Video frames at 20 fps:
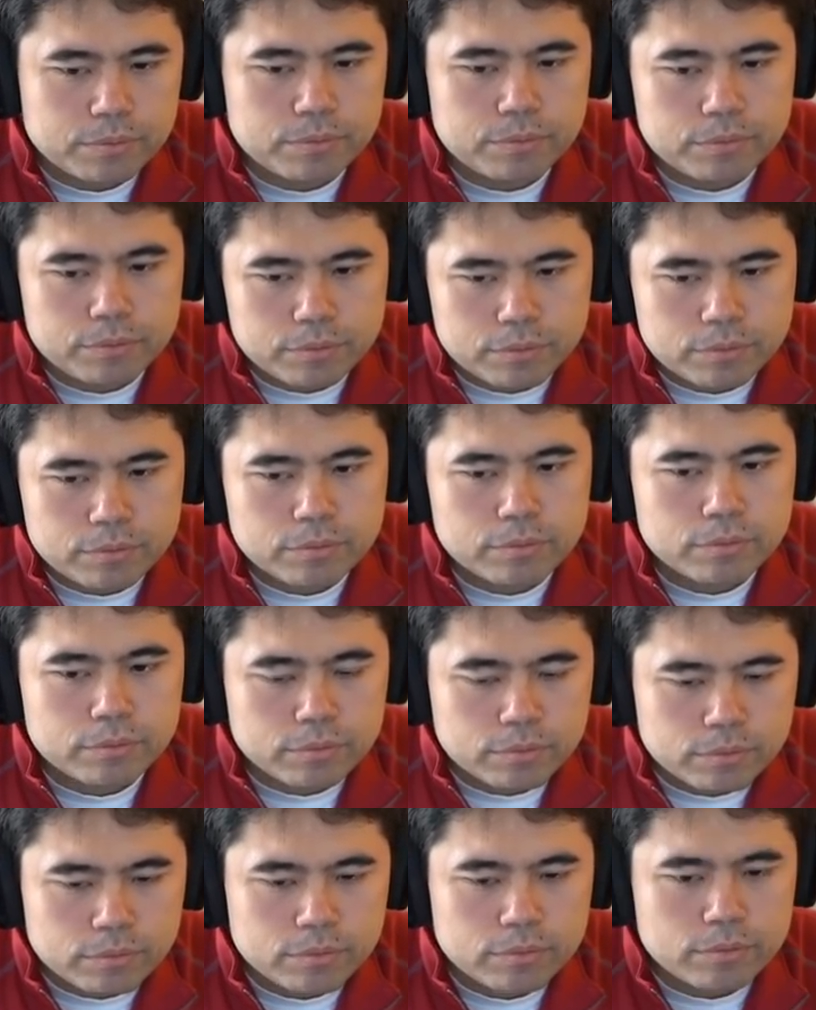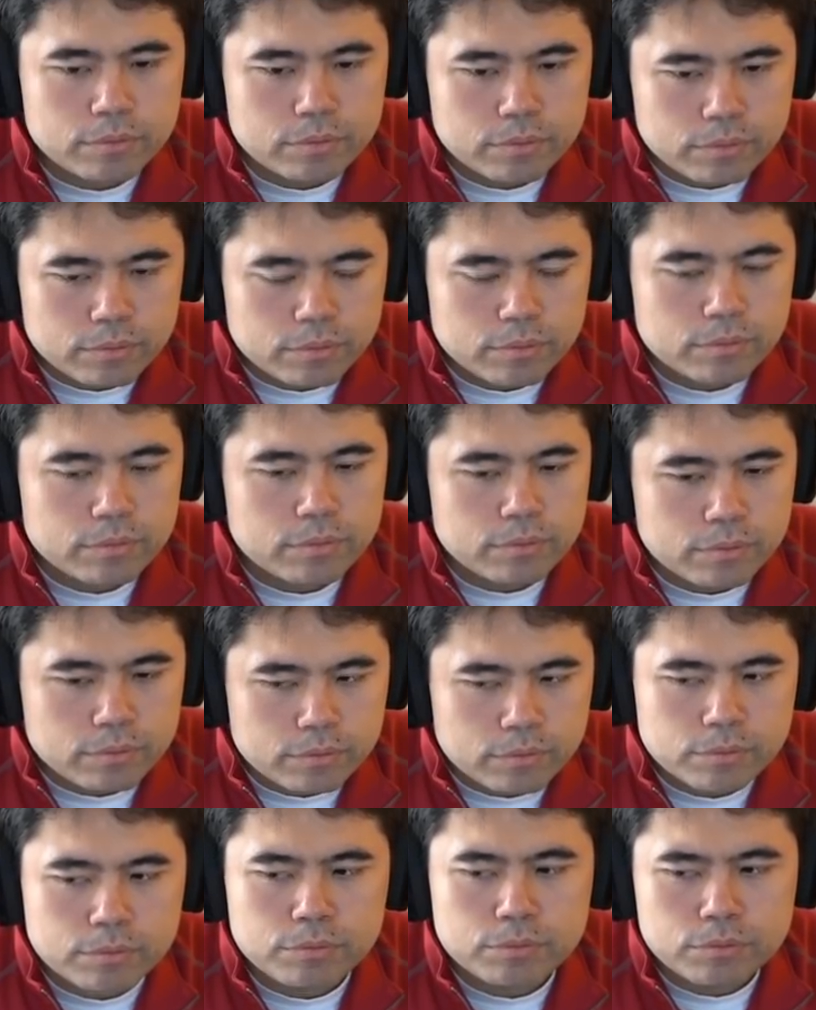
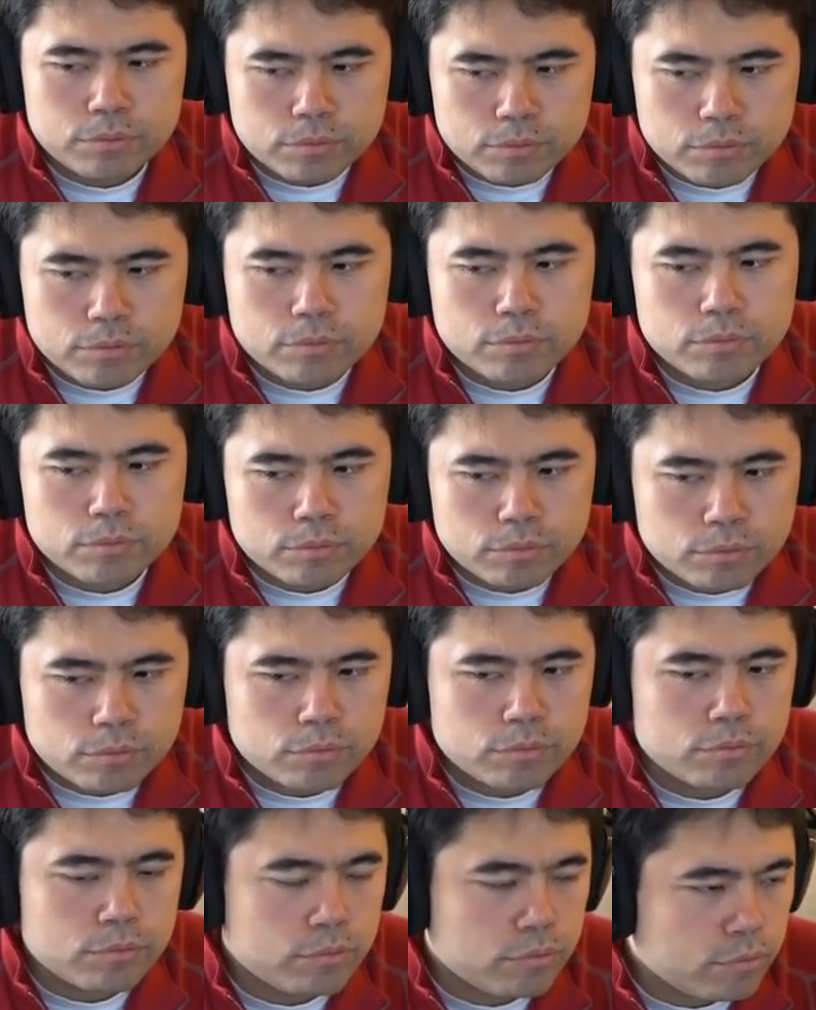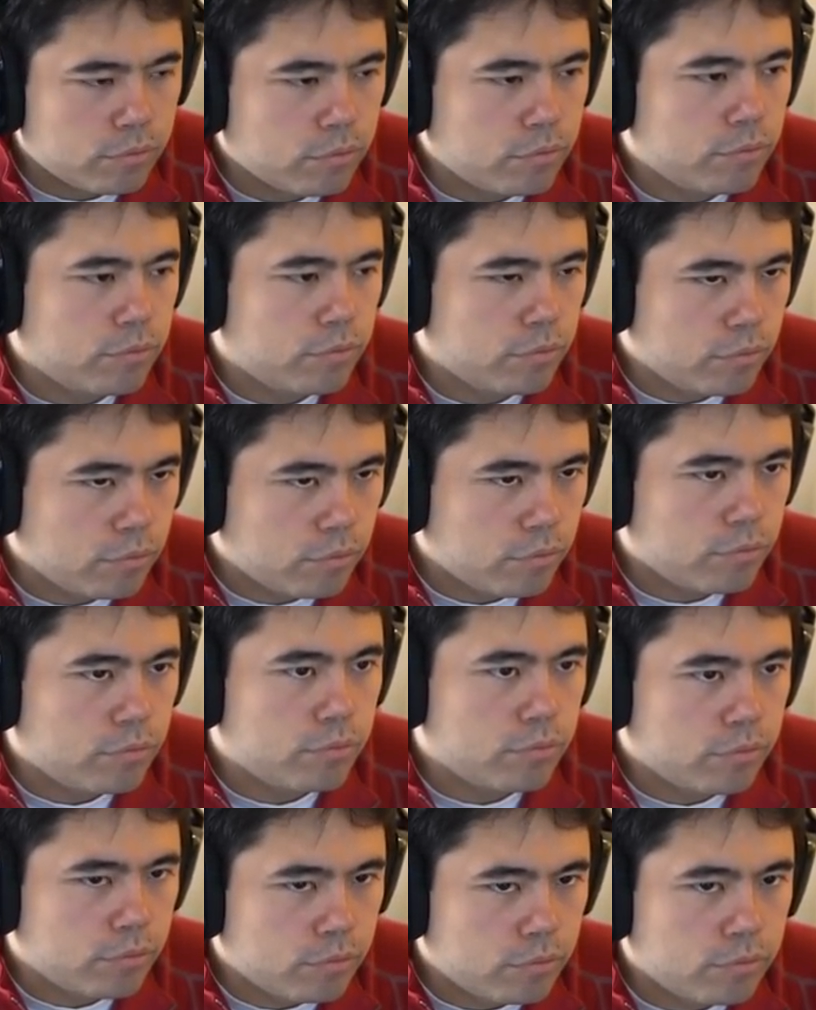
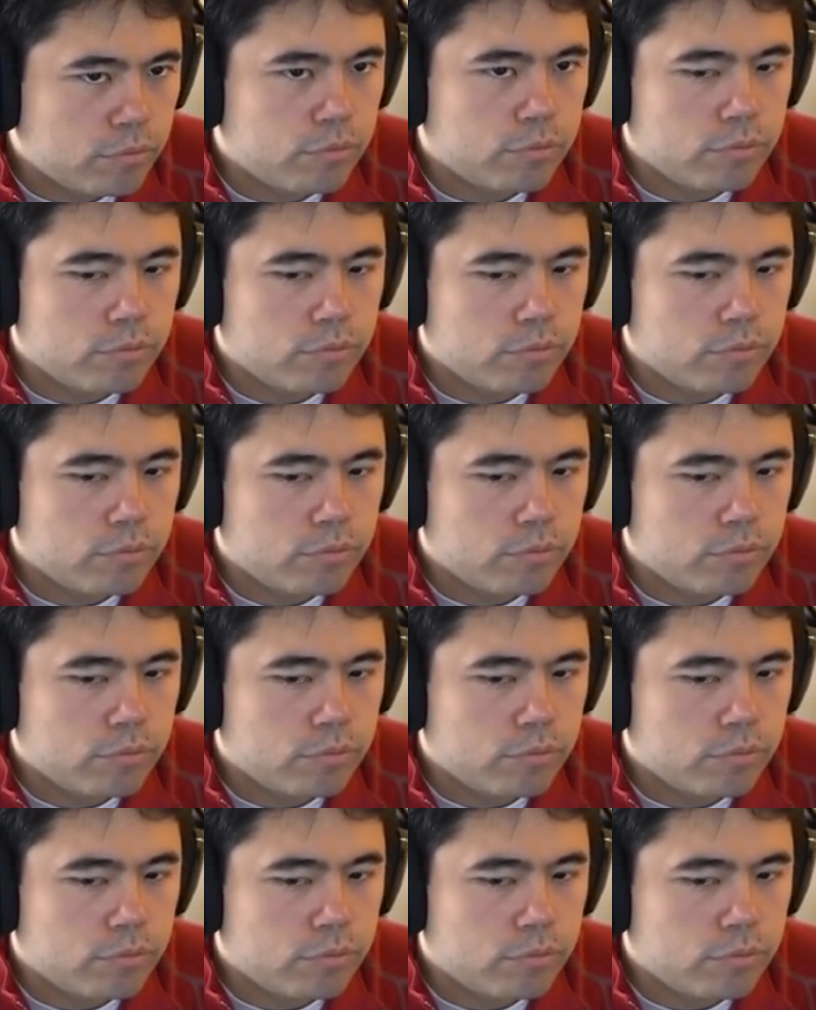Nobody speaks.